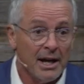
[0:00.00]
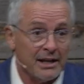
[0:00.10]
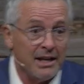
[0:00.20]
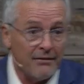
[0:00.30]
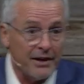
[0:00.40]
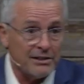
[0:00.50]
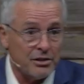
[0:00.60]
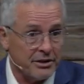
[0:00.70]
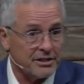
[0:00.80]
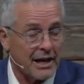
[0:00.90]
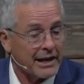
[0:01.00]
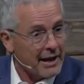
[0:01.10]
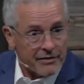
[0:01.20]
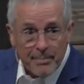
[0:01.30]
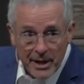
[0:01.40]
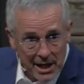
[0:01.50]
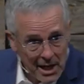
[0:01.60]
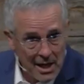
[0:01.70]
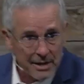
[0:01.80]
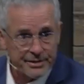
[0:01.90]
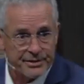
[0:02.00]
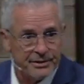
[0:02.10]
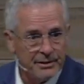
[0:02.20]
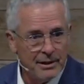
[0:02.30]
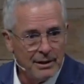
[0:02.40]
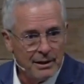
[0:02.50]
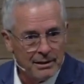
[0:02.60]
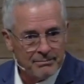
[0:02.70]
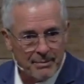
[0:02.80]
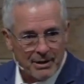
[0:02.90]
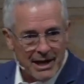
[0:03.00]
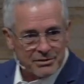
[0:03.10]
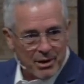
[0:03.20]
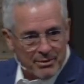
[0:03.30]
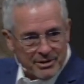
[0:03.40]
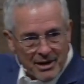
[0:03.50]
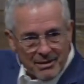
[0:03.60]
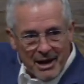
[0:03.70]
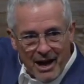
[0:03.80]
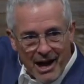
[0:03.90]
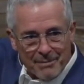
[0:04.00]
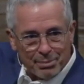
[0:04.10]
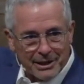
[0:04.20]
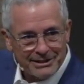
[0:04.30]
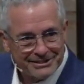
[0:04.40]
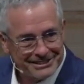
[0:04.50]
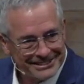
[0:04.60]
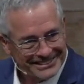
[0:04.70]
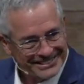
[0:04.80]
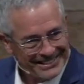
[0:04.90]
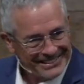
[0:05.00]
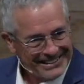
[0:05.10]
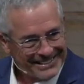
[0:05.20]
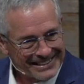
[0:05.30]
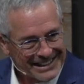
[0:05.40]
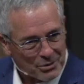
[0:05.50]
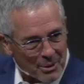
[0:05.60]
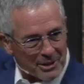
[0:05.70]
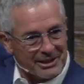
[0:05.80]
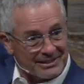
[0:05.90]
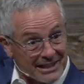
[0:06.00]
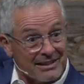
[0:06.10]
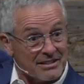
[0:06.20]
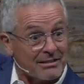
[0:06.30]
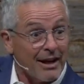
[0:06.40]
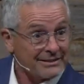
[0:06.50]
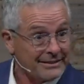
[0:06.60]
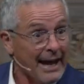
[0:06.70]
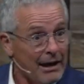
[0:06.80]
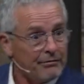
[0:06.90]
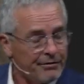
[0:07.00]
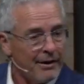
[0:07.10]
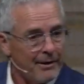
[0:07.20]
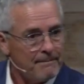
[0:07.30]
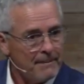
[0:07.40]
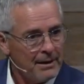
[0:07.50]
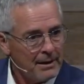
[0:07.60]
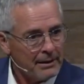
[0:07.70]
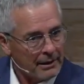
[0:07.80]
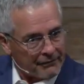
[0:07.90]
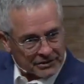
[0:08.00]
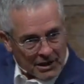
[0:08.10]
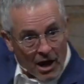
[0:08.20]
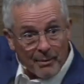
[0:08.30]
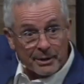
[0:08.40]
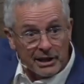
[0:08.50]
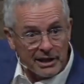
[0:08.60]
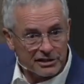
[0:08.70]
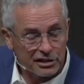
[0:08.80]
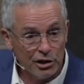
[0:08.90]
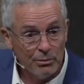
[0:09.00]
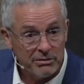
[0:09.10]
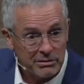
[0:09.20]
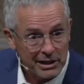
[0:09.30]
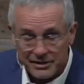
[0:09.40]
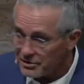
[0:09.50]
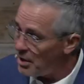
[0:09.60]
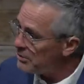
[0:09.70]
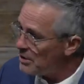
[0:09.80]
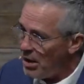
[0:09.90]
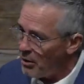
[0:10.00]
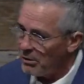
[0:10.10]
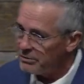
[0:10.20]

and give in to this like everybody else. Remember last week we were talking about high places, and that's where we're going to take these thoughts down from. Commonly assumed things. No.